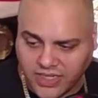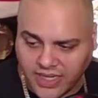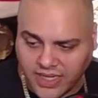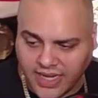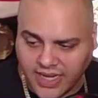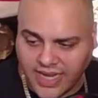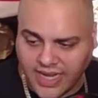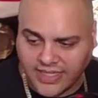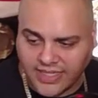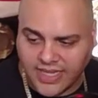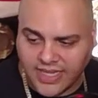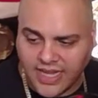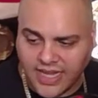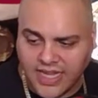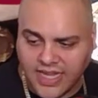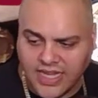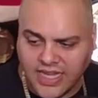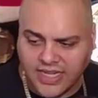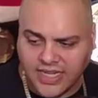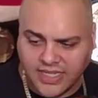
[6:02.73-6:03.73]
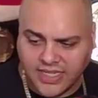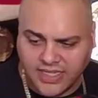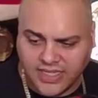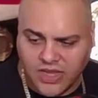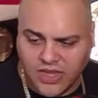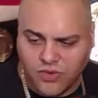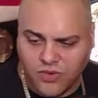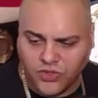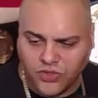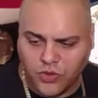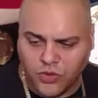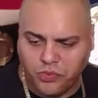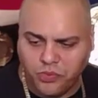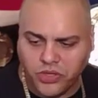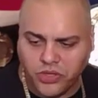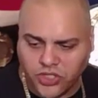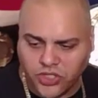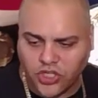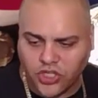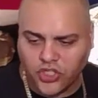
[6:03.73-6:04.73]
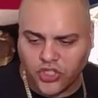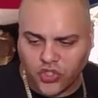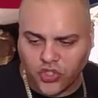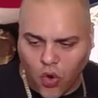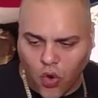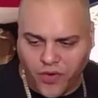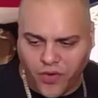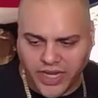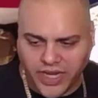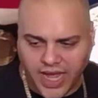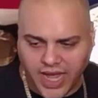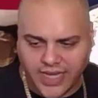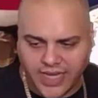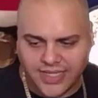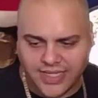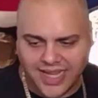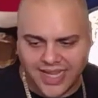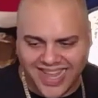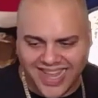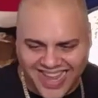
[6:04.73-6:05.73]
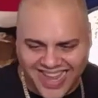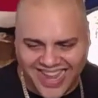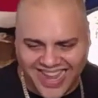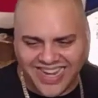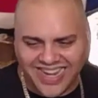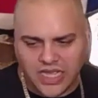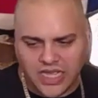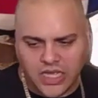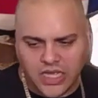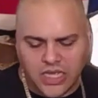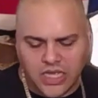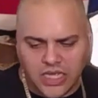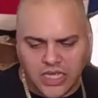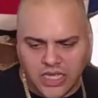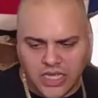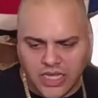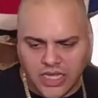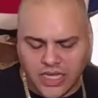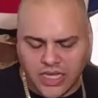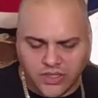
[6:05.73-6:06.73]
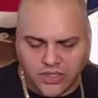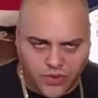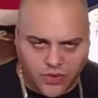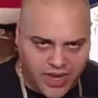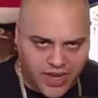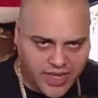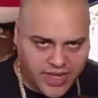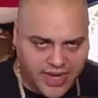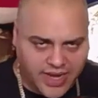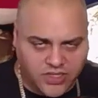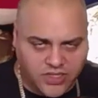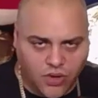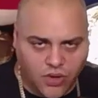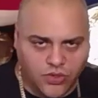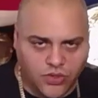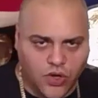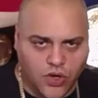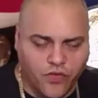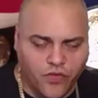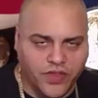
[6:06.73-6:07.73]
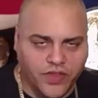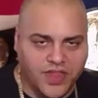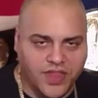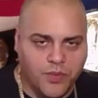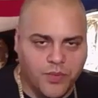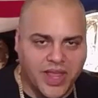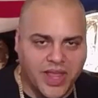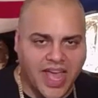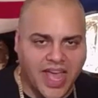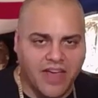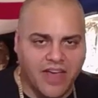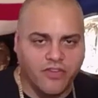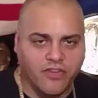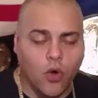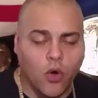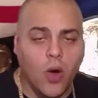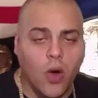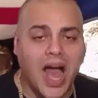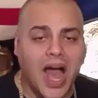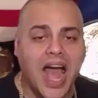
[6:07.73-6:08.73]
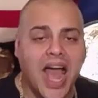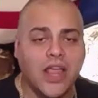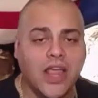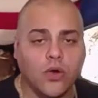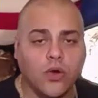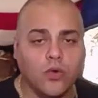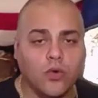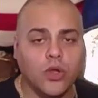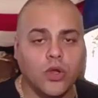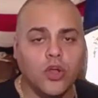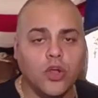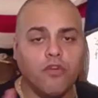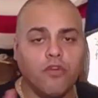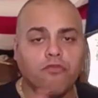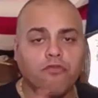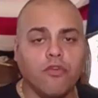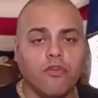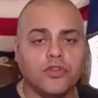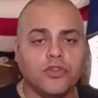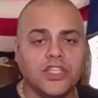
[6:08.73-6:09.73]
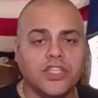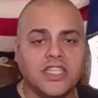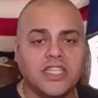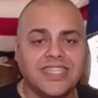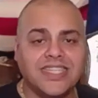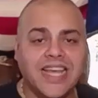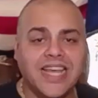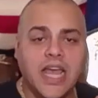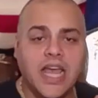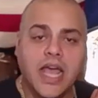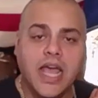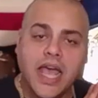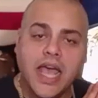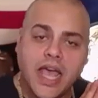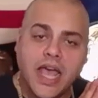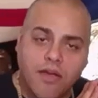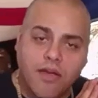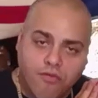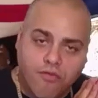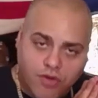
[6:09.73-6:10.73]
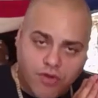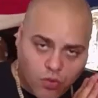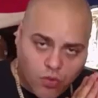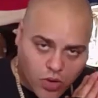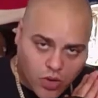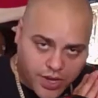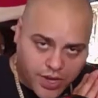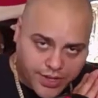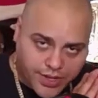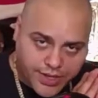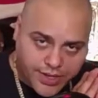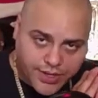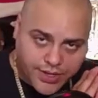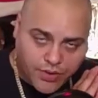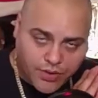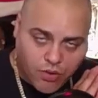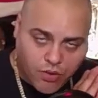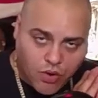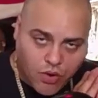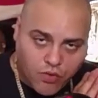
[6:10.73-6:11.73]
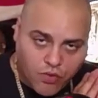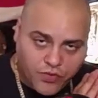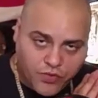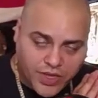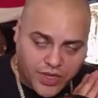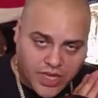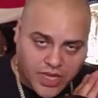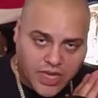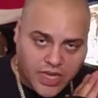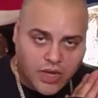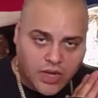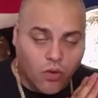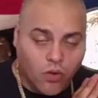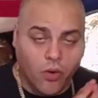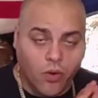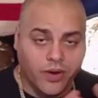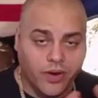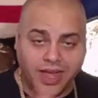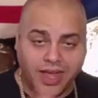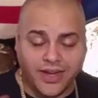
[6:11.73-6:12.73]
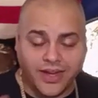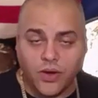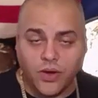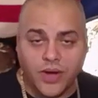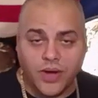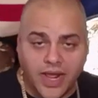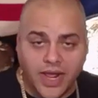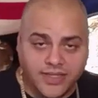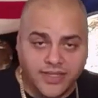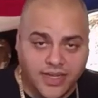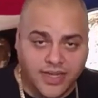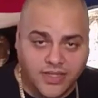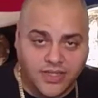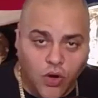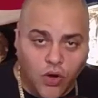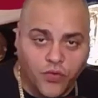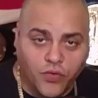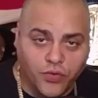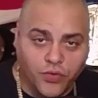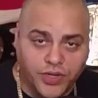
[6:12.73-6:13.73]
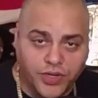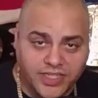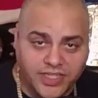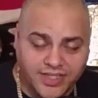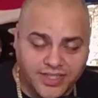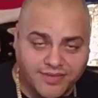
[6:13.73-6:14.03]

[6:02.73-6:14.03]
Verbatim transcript: as they continue to push storylines ahead. So L A X goes over, and then we have Ohio versus everyone, or O V E, or like Conan says, ovaries.